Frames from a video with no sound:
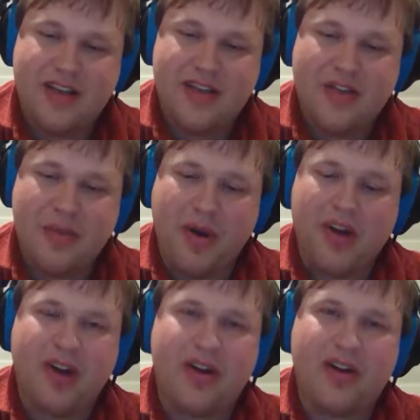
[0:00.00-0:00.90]
In the
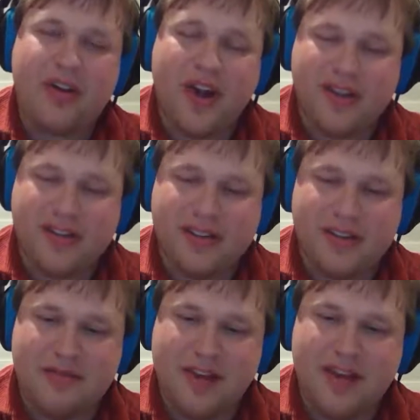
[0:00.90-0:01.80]
monarch thought's
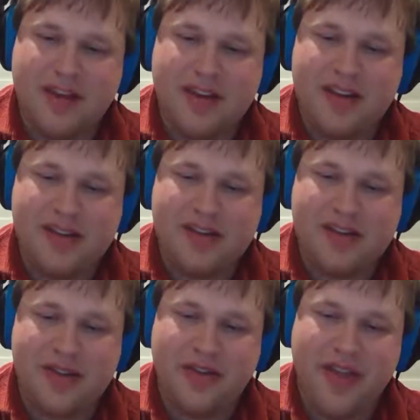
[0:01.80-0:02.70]
dominion it
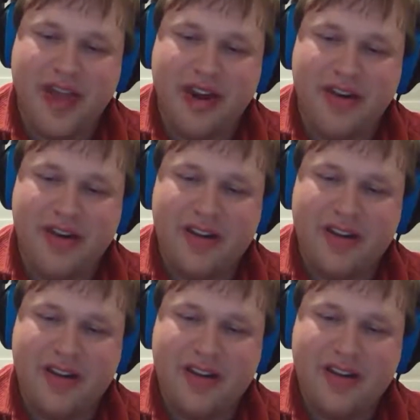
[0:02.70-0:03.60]
stood there.
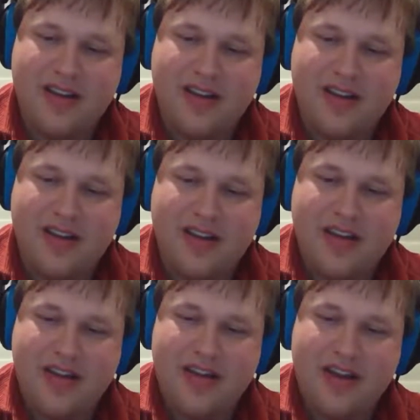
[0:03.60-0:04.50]

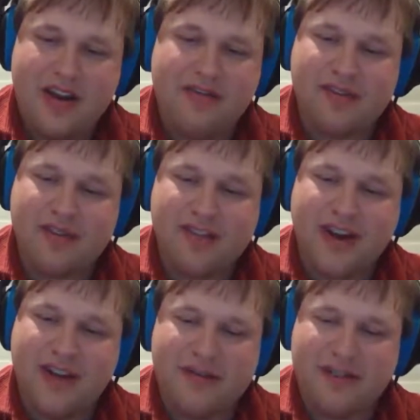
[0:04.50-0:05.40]
Never
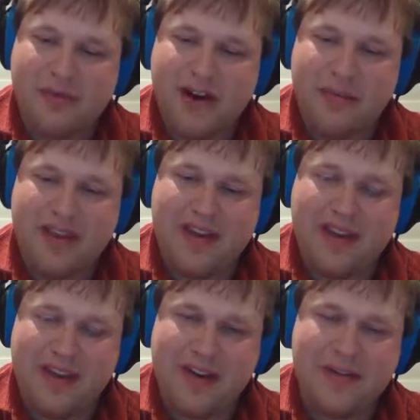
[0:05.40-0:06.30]
seraph spread
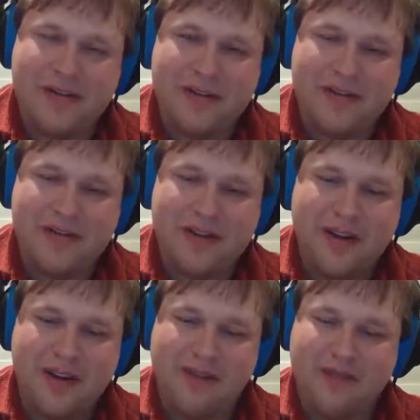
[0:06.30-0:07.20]
opinion
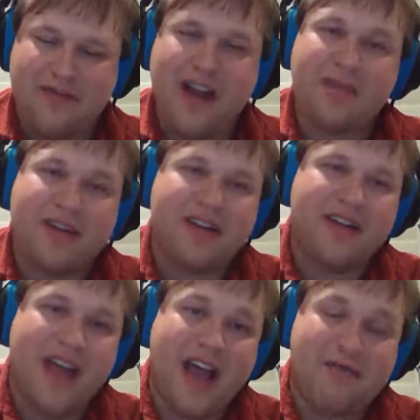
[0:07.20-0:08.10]
over fabric
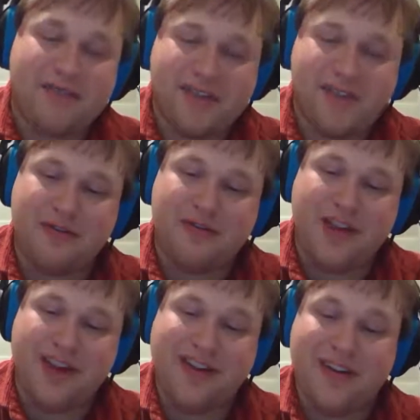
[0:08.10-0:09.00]
half so
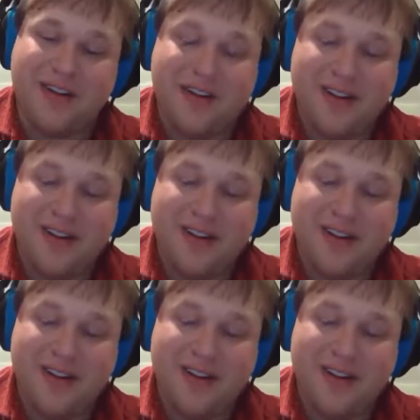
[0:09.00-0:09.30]
fair.